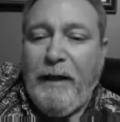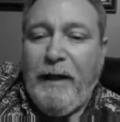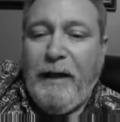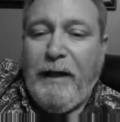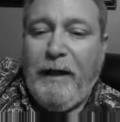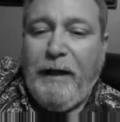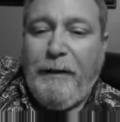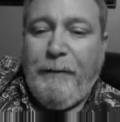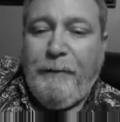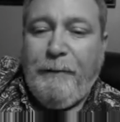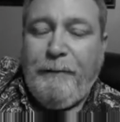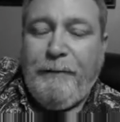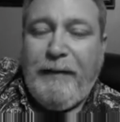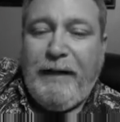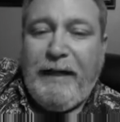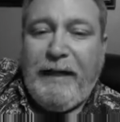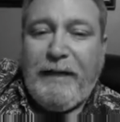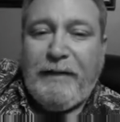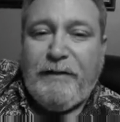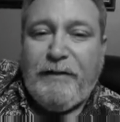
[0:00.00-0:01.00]

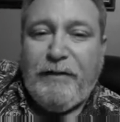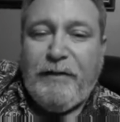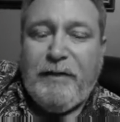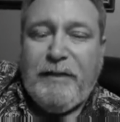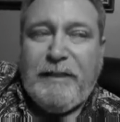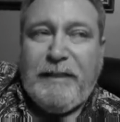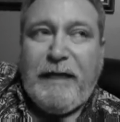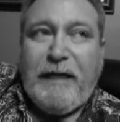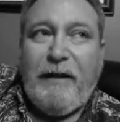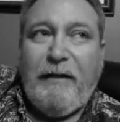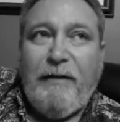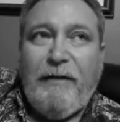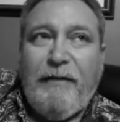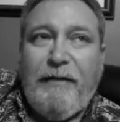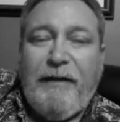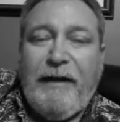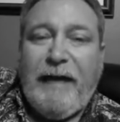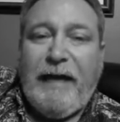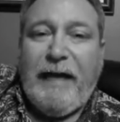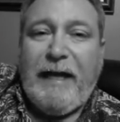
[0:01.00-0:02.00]
And it turns out
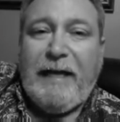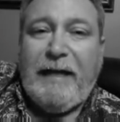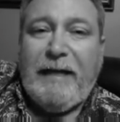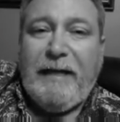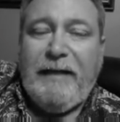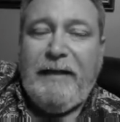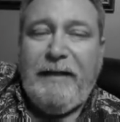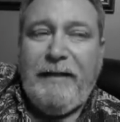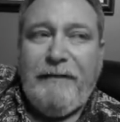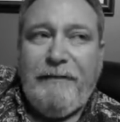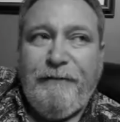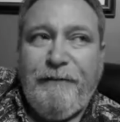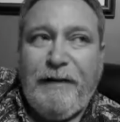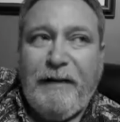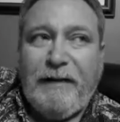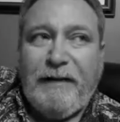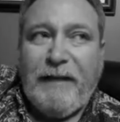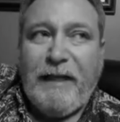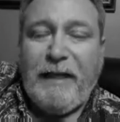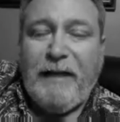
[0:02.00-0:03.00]
that in the
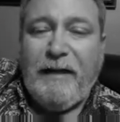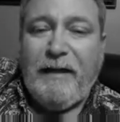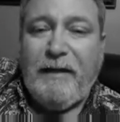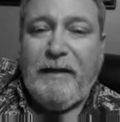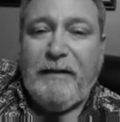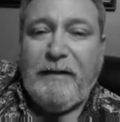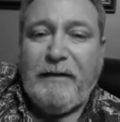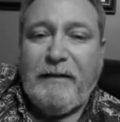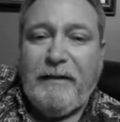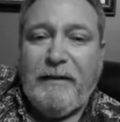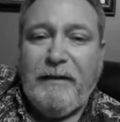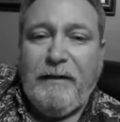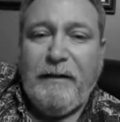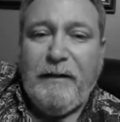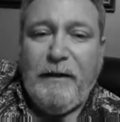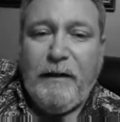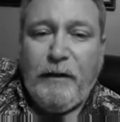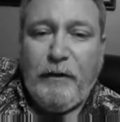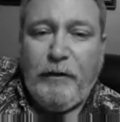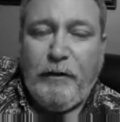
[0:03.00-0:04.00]
event that a
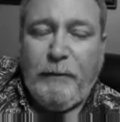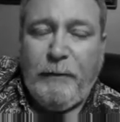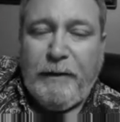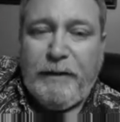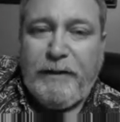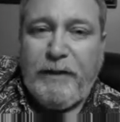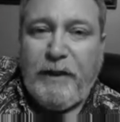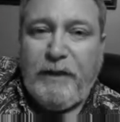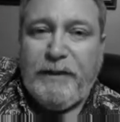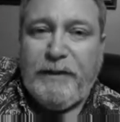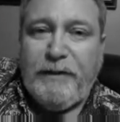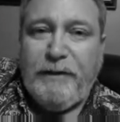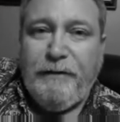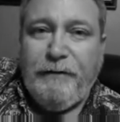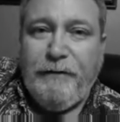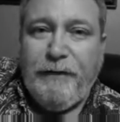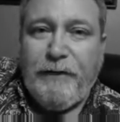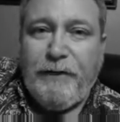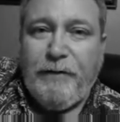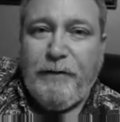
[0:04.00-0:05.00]
criminally charged
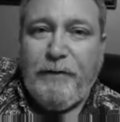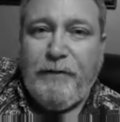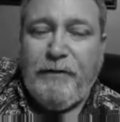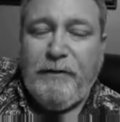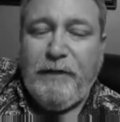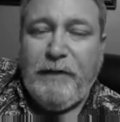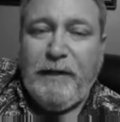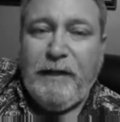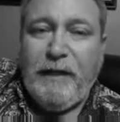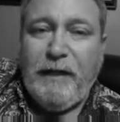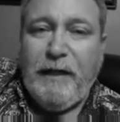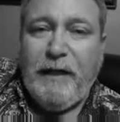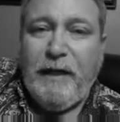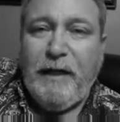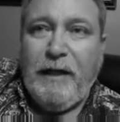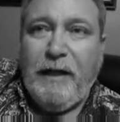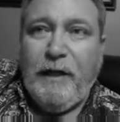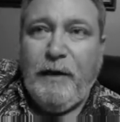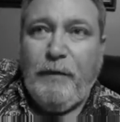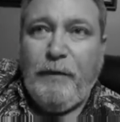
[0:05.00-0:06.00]
individual
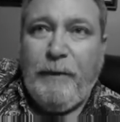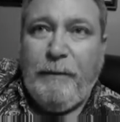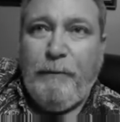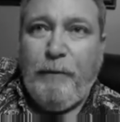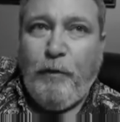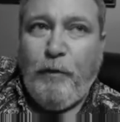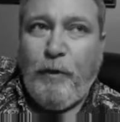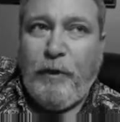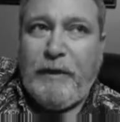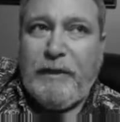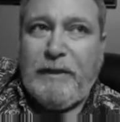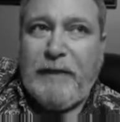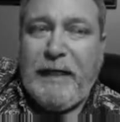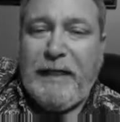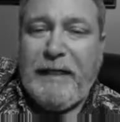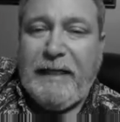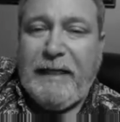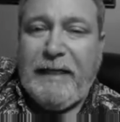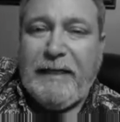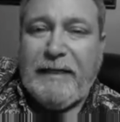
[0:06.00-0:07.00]
reports
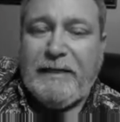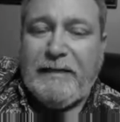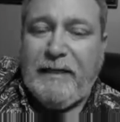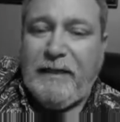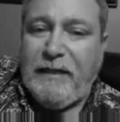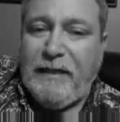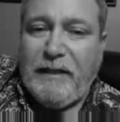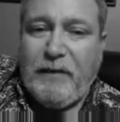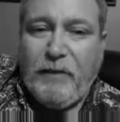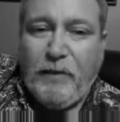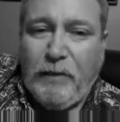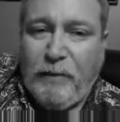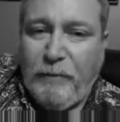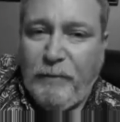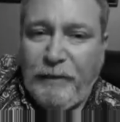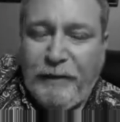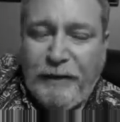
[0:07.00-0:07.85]
that he has done this horrible